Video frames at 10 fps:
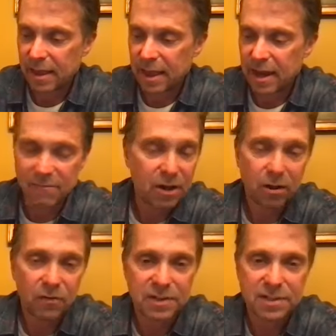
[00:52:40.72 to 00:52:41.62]
And I've been
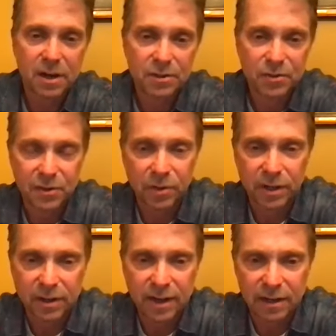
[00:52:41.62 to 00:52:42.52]
all over this country
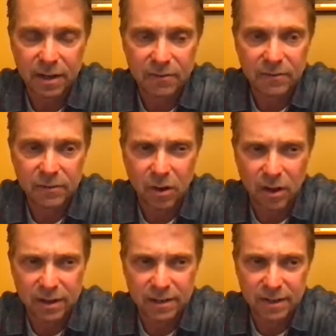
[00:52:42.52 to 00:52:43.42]
doing it, and I love
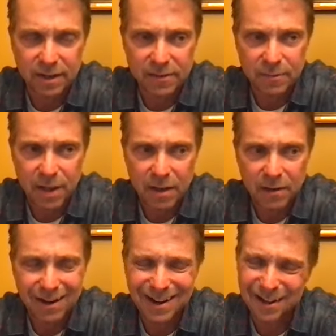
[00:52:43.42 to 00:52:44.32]
talking to kids
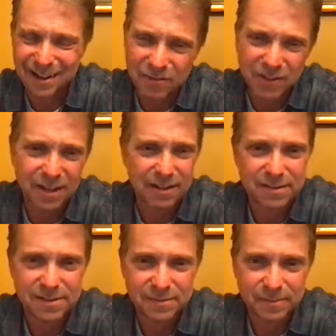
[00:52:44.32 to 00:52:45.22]
about it, and I love
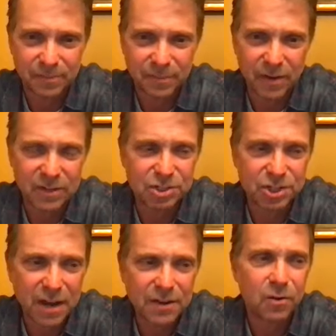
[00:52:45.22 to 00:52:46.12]
kids. I have a
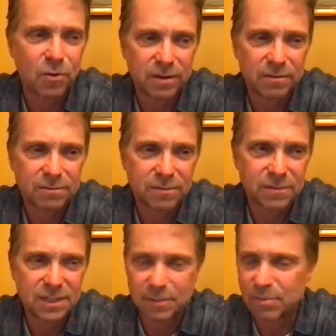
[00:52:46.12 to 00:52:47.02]
genuine,
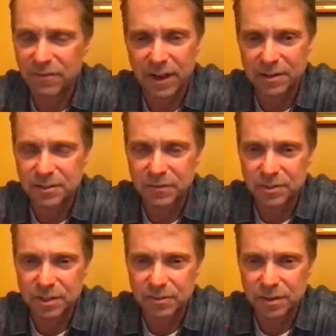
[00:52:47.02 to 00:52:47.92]
deep affection for
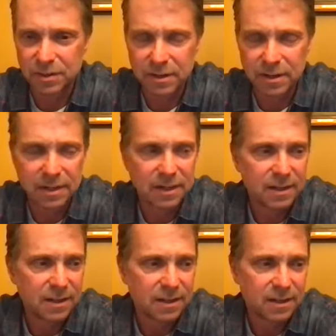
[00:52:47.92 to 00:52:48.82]
children,
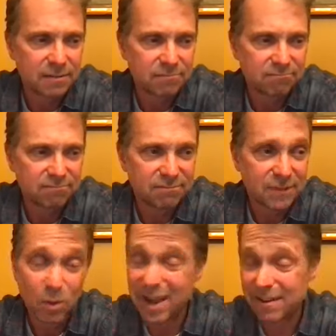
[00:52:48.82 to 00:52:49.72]

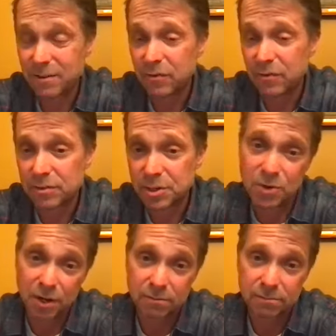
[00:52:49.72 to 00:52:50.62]
the way I do for
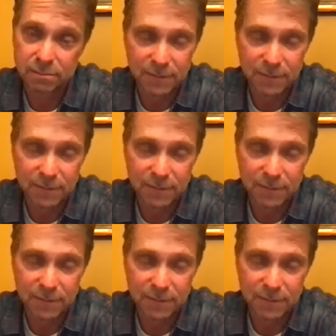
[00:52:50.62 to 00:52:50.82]
Junior.